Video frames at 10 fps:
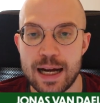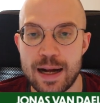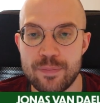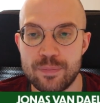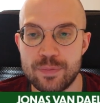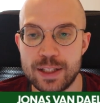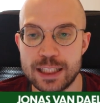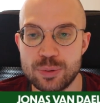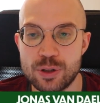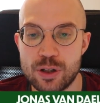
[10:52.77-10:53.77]
and
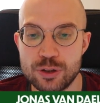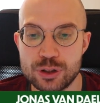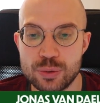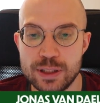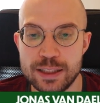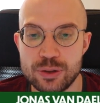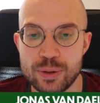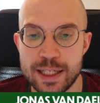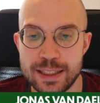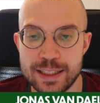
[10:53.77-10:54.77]
this will also lead
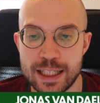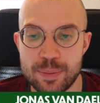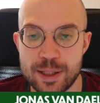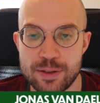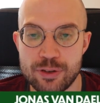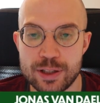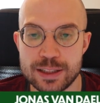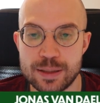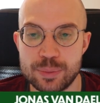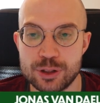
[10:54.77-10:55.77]
to a checkmate. For
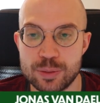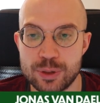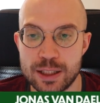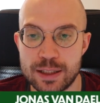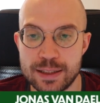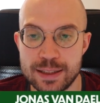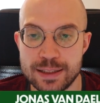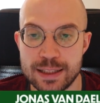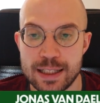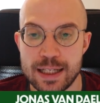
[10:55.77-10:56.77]
example, something like
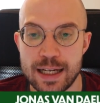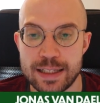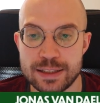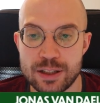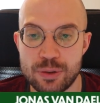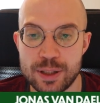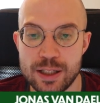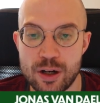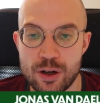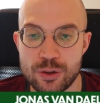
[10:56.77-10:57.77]
this, and it's already
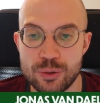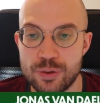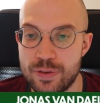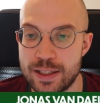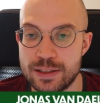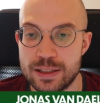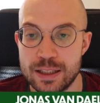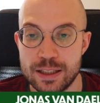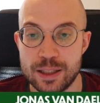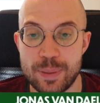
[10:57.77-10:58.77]
hard to defend.
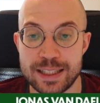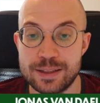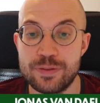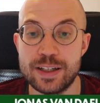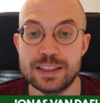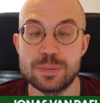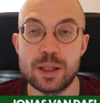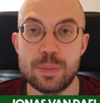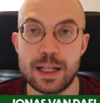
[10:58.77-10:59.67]
The best defense by